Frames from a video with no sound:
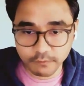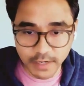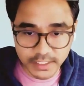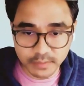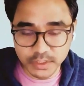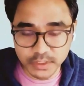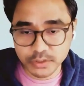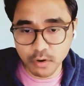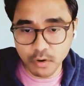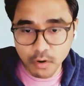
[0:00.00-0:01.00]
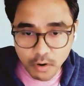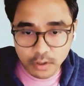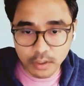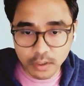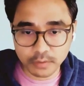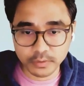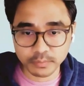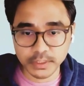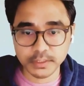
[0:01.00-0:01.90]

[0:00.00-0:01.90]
vitamins, or herbal